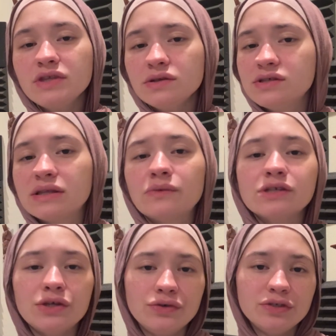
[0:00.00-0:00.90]
So that was
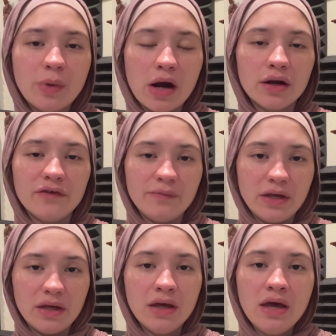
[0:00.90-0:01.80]
a huge part of
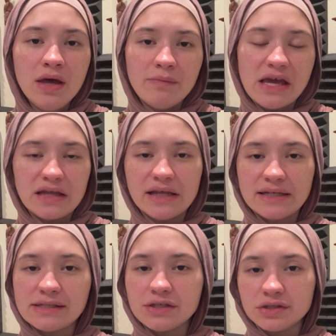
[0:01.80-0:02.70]
me making that
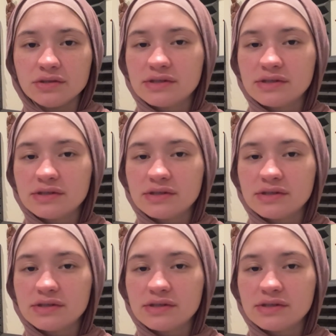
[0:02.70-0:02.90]
decision.